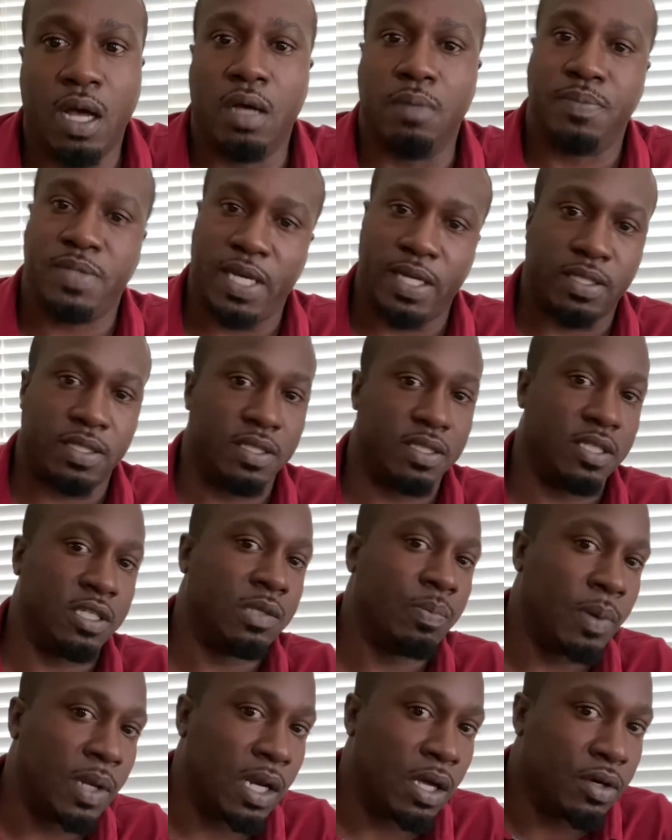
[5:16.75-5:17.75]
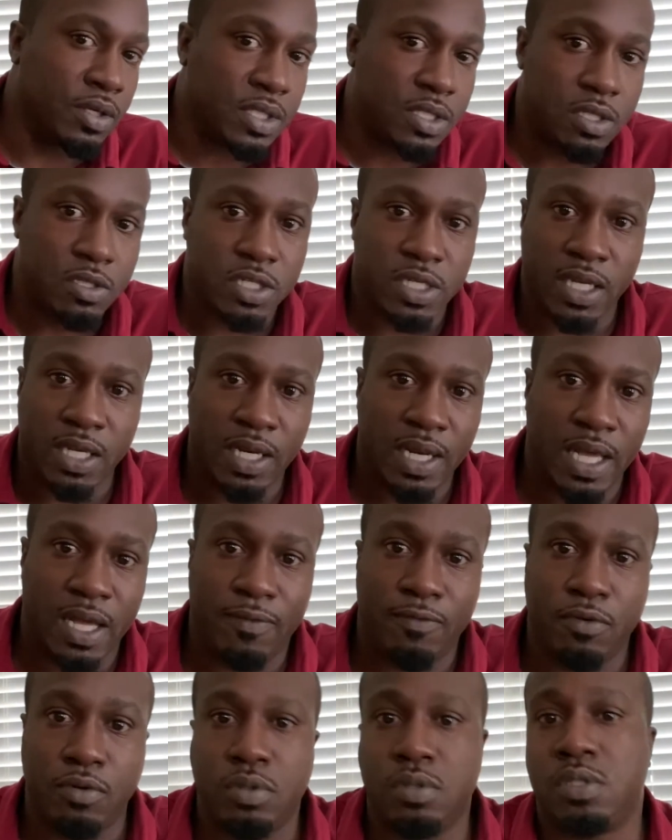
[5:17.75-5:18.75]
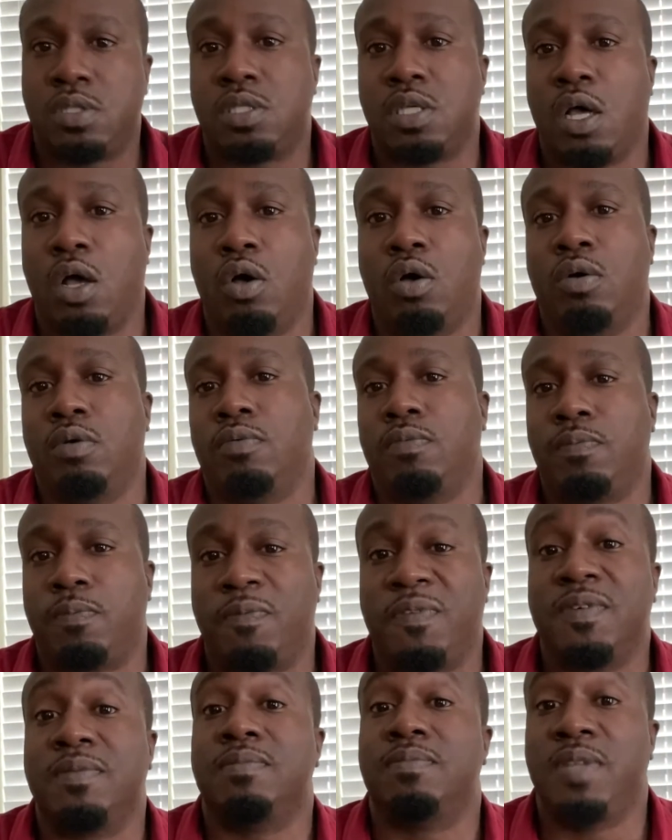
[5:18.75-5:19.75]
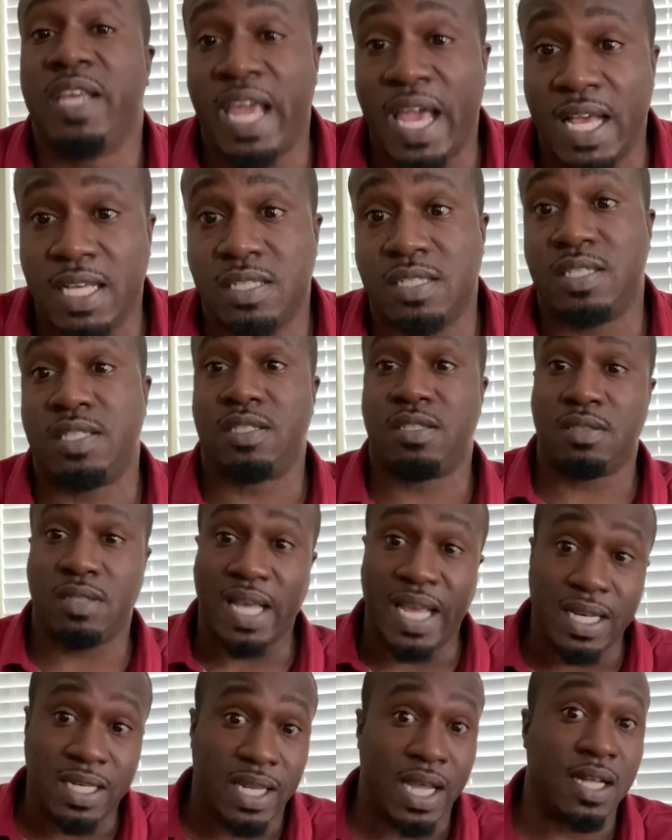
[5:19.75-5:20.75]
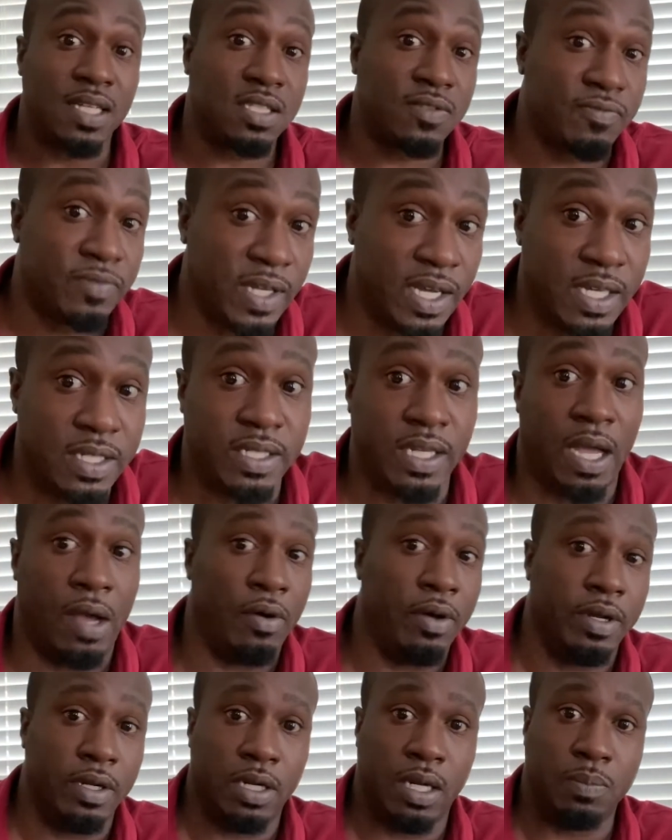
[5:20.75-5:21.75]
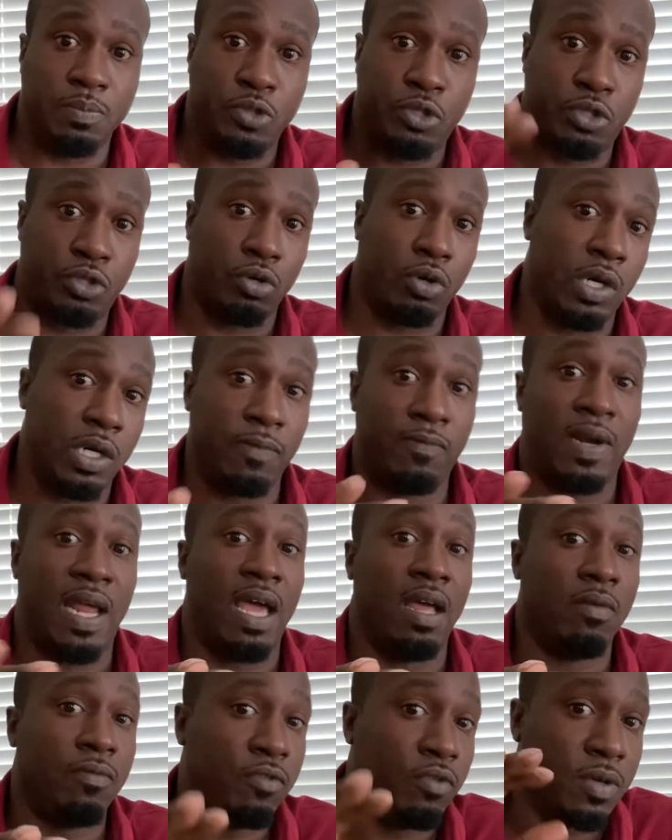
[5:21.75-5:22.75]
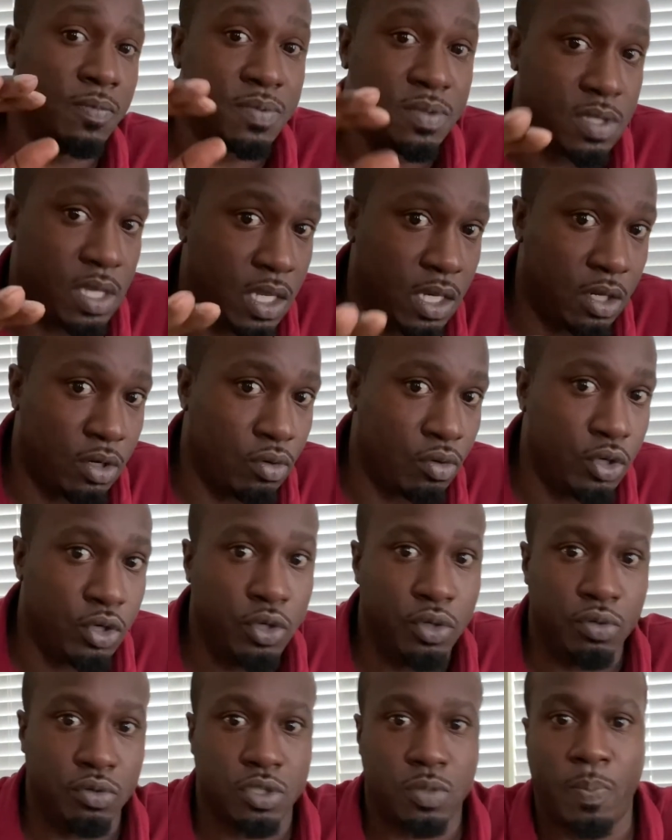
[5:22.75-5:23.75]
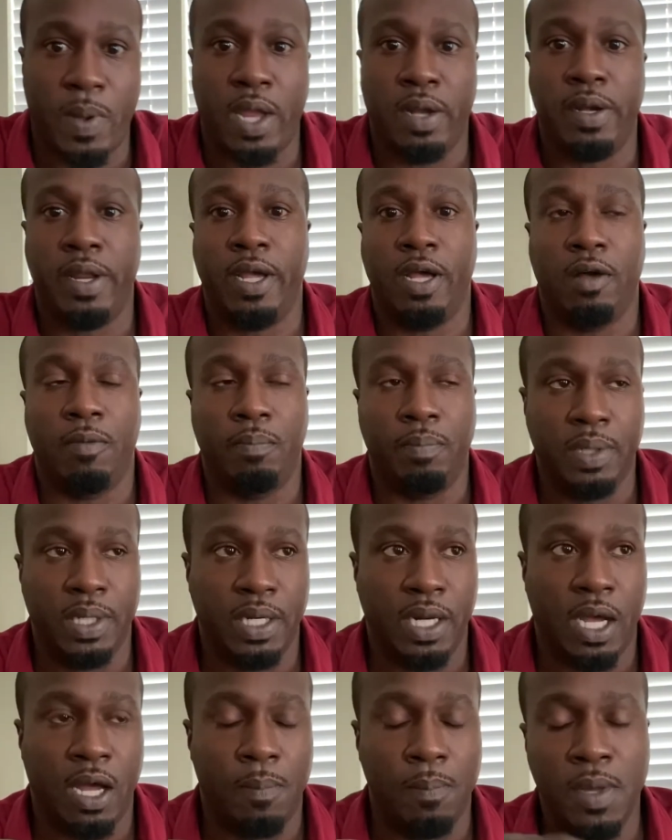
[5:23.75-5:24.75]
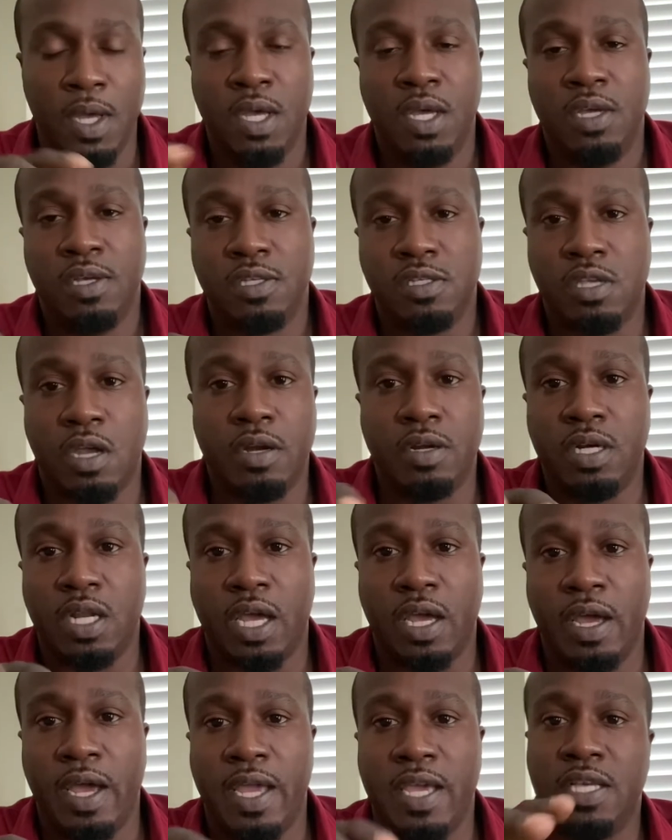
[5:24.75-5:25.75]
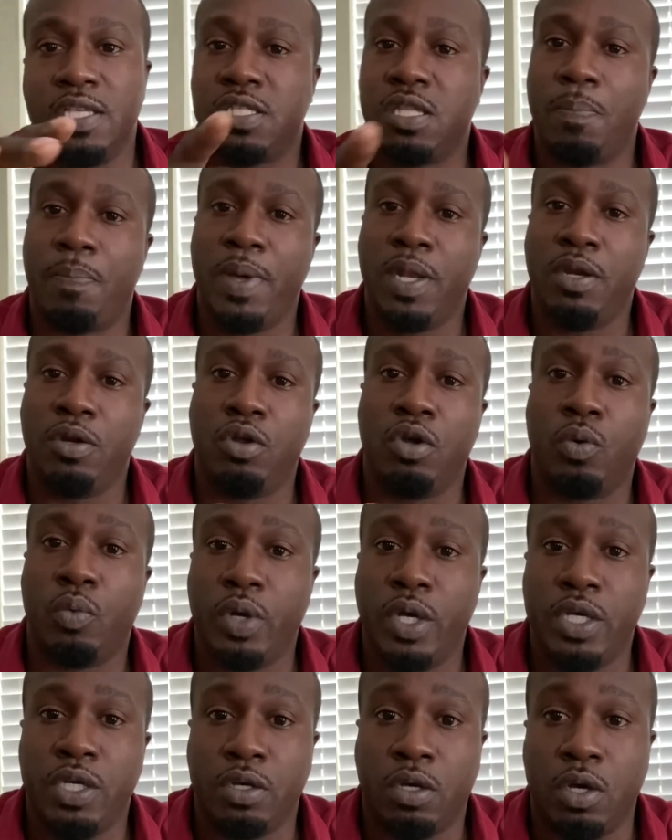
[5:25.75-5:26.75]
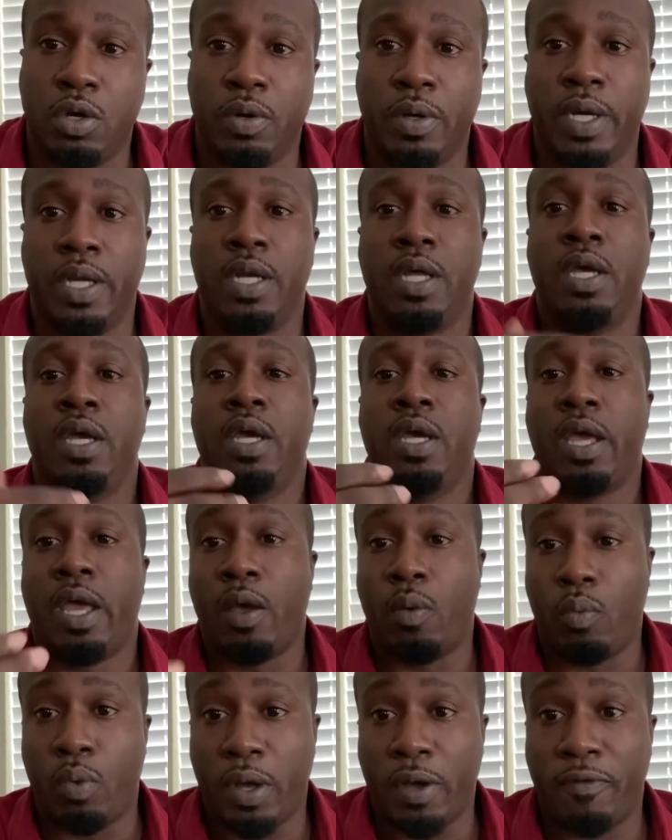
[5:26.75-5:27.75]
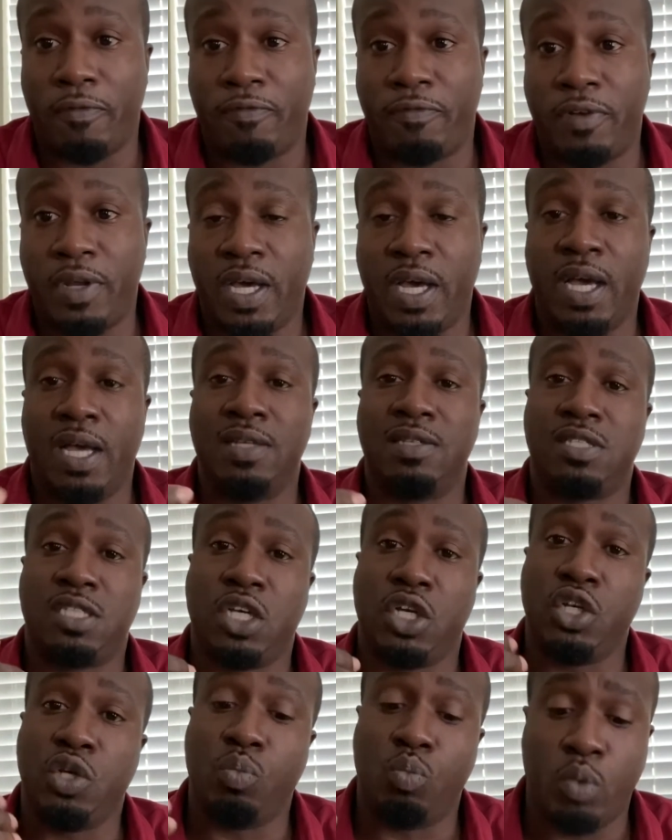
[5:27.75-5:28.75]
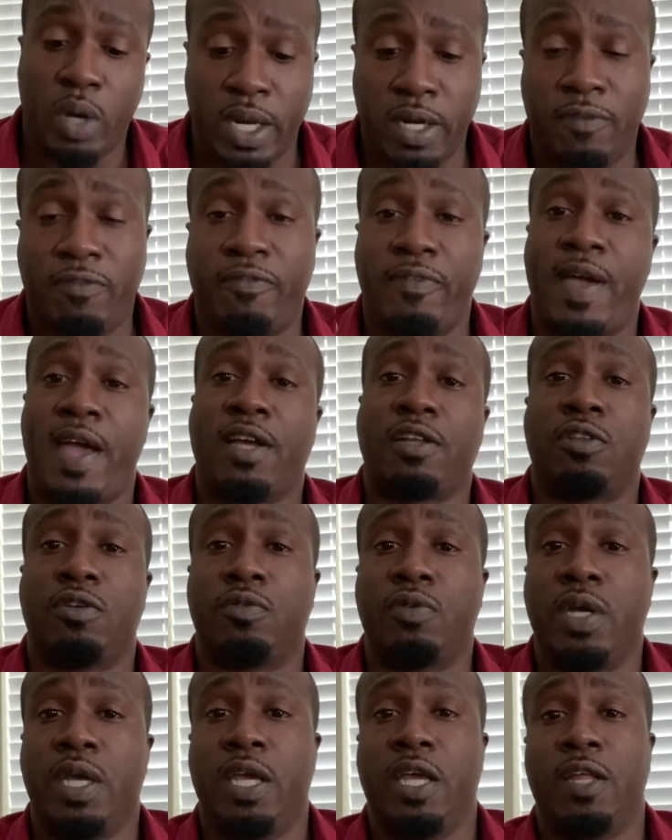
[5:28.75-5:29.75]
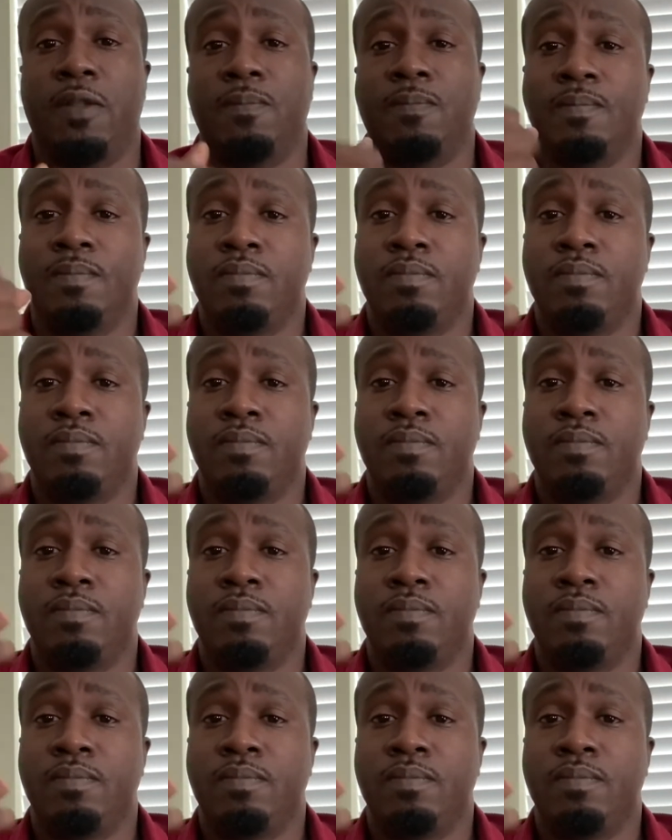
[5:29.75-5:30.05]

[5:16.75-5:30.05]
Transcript: Texas is below sea level, so yes, it does flood down here. I'm sure a lot of you have seen it on the news by now, but certain areas, depending on where you're going, it will flood. So you want to factor in,